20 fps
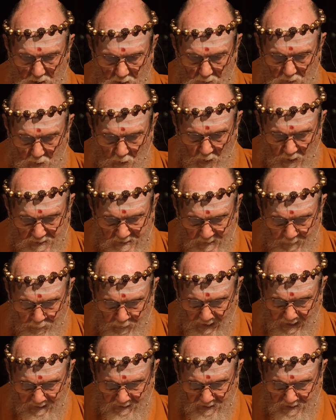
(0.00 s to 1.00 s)
Of course, the
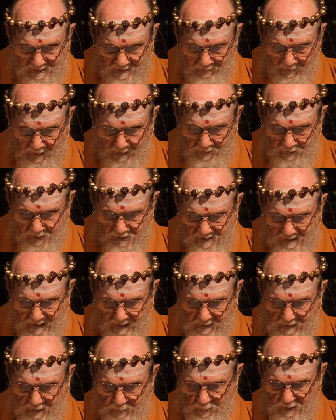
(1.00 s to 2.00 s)
practice of
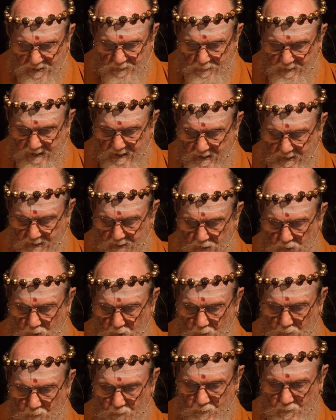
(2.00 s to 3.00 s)
understanding must begin at
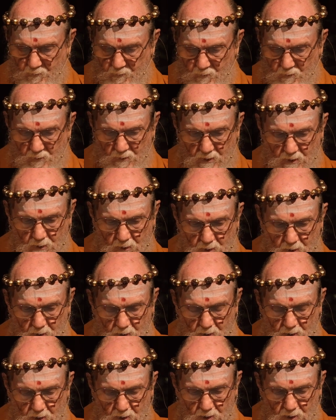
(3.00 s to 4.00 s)
home.
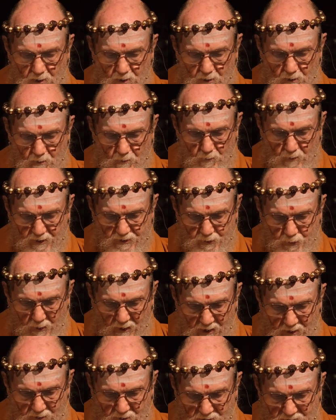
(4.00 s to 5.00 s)
You must
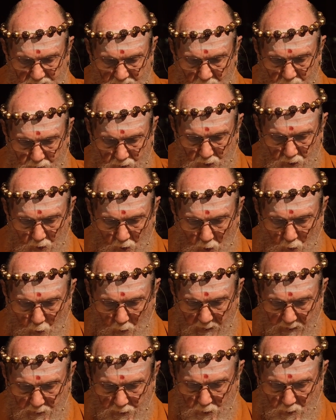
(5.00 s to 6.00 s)
train yourself to know
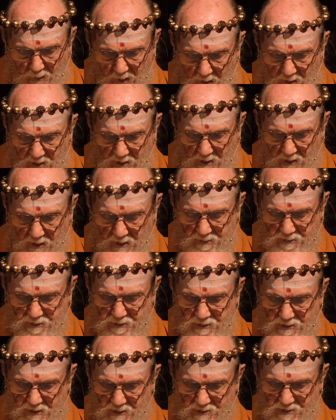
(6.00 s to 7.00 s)
where you are in
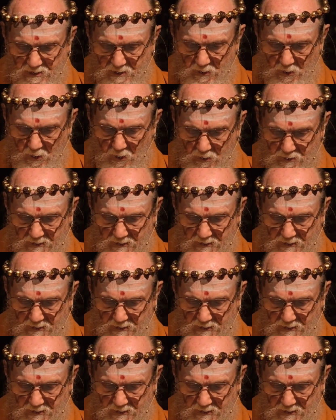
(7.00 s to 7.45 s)
consciousness at all